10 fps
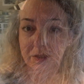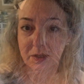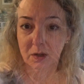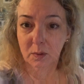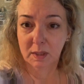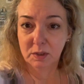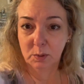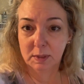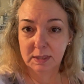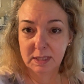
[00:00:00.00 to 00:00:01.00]
So as you
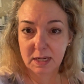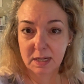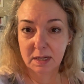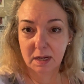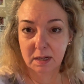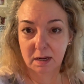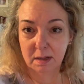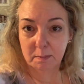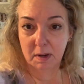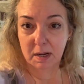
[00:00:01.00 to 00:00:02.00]
can see, I
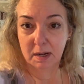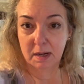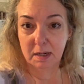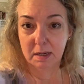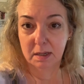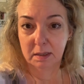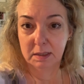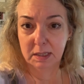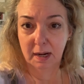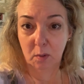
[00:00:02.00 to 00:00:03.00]
got my
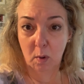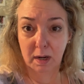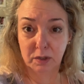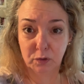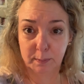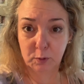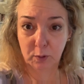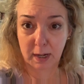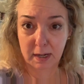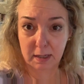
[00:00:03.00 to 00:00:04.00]
DIY drip
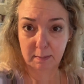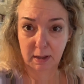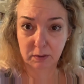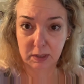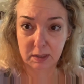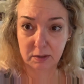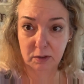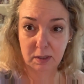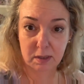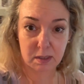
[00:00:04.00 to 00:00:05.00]
tray mounted
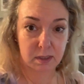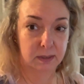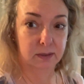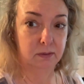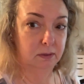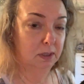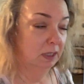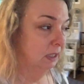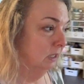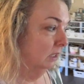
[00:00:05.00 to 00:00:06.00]
underneath the easel
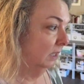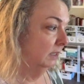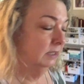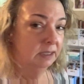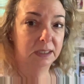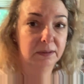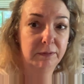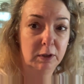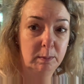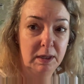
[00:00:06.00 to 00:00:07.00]
I didn't
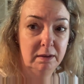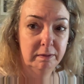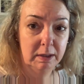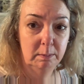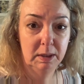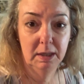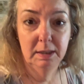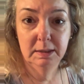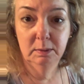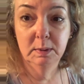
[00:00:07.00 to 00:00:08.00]
film any of it
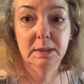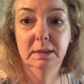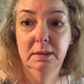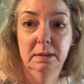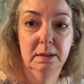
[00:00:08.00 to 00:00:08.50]
because it was,